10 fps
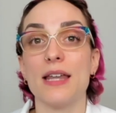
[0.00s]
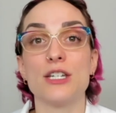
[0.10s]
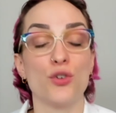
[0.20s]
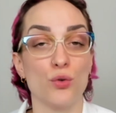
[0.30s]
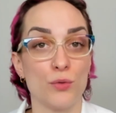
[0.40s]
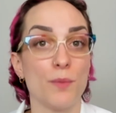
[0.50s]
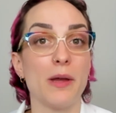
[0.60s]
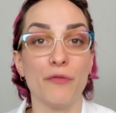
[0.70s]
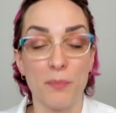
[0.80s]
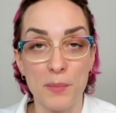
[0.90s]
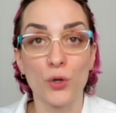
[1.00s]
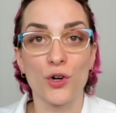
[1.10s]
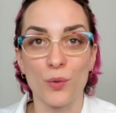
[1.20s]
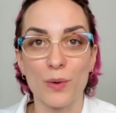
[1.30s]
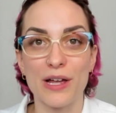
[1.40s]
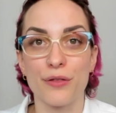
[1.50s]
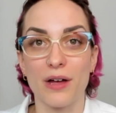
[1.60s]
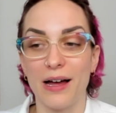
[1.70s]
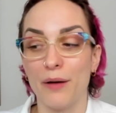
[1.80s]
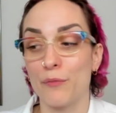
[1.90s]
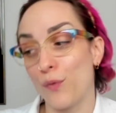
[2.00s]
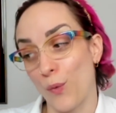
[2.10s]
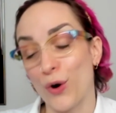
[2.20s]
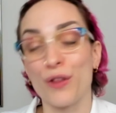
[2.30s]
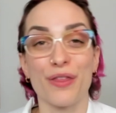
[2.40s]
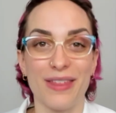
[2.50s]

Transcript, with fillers: to be familiar with for